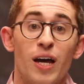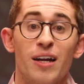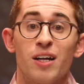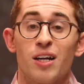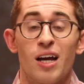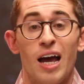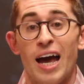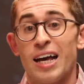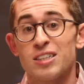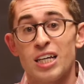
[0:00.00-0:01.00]
that
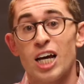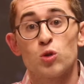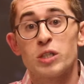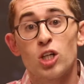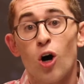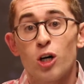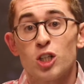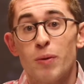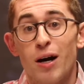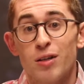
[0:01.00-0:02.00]
as we
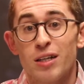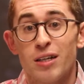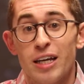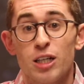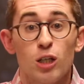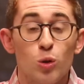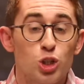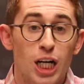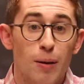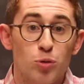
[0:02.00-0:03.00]
talked about in Luke
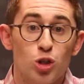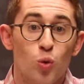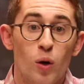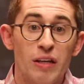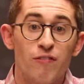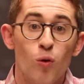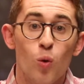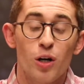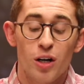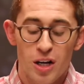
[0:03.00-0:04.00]
chapter
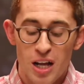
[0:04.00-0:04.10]
24,